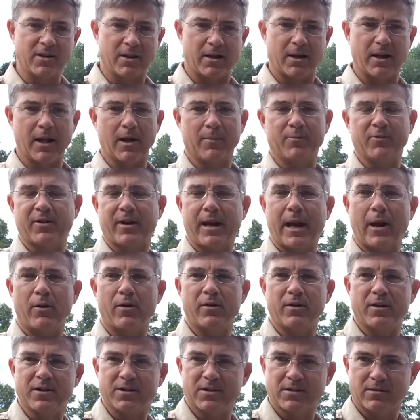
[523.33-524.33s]
and it helps
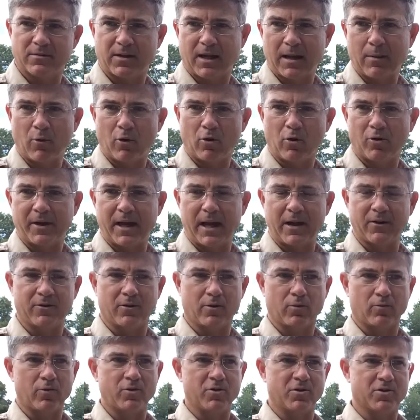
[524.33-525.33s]
carry this chemical down to
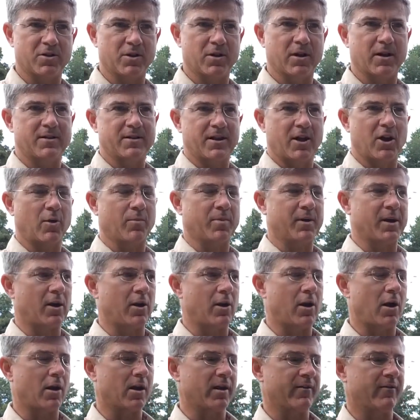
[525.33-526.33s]
the roots to help
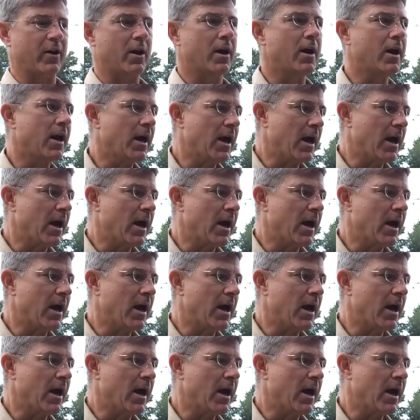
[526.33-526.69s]
kill all of it.